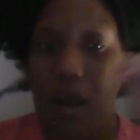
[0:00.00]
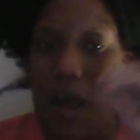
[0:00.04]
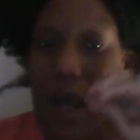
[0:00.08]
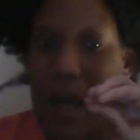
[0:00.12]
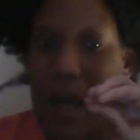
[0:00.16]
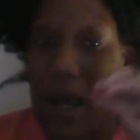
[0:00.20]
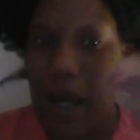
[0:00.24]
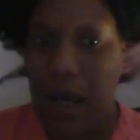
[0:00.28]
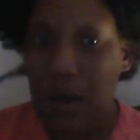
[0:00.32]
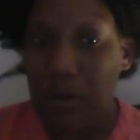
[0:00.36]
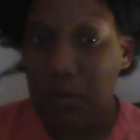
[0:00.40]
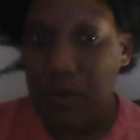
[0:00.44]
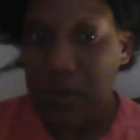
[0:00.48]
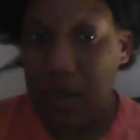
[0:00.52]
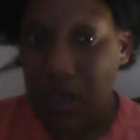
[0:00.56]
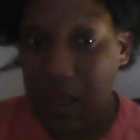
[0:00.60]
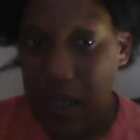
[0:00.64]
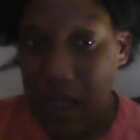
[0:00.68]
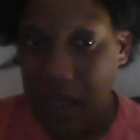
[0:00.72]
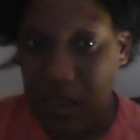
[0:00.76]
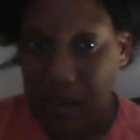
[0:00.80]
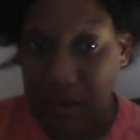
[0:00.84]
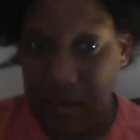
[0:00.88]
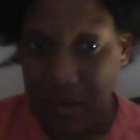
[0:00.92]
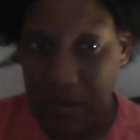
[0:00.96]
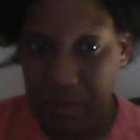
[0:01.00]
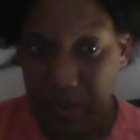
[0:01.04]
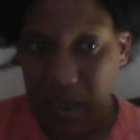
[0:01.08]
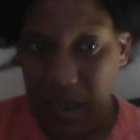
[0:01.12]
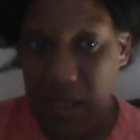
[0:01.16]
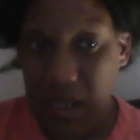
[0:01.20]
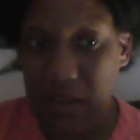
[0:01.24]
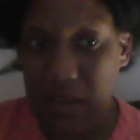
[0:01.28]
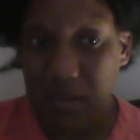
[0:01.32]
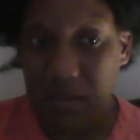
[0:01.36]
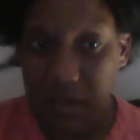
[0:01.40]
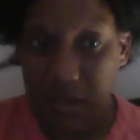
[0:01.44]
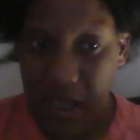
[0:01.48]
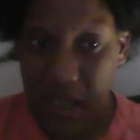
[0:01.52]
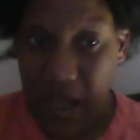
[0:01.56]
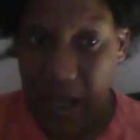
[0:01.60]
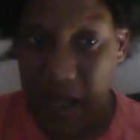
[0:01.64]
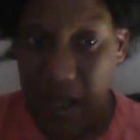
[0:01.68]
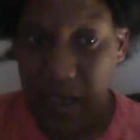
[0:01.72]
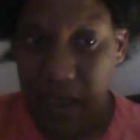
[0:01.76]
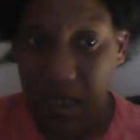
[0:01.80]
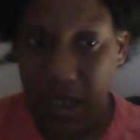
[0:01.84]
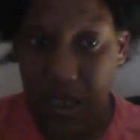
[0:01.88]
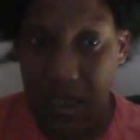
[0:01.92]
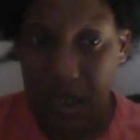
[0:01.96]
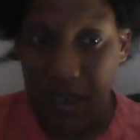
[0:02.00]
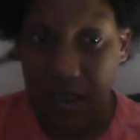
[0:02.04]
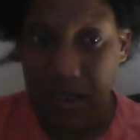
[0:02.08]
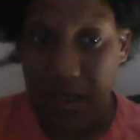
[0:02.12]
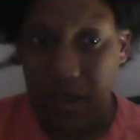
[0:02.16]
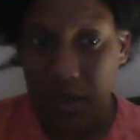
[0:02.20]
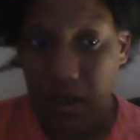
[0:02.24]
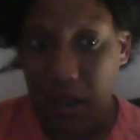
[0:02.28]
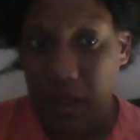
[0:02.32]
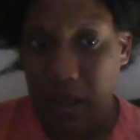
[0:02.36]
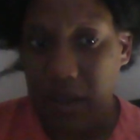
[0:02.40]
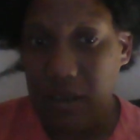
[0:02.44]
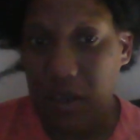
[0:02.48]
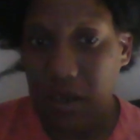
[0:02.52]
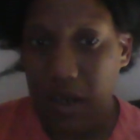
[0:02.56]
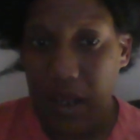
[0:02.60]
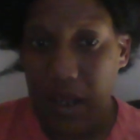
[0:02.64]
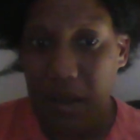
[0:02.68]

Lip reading: I will explain that in another